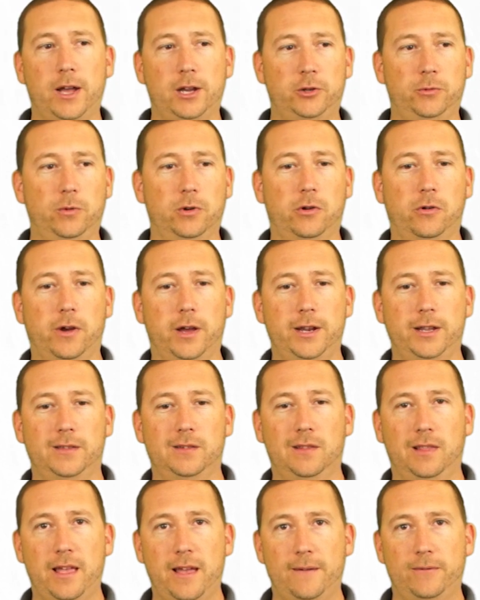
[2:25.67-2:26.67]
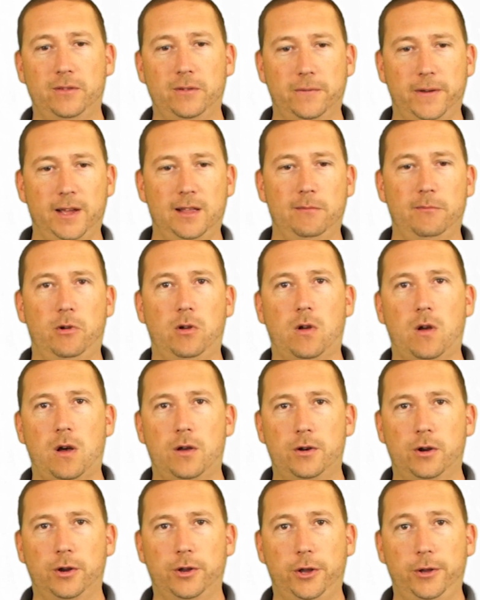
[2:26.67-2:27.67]
actual credits left available
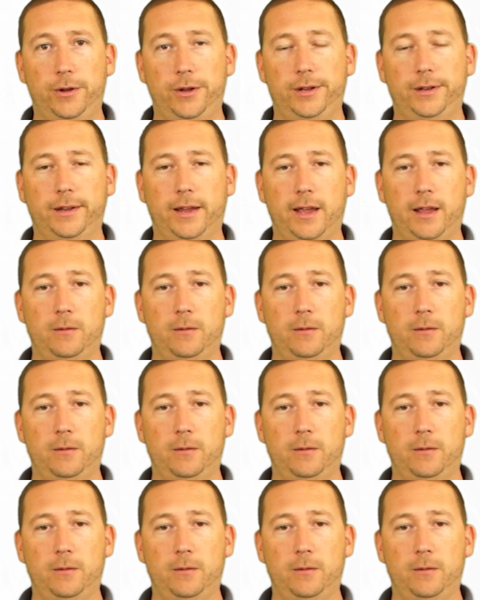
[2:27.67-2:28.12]
on our unit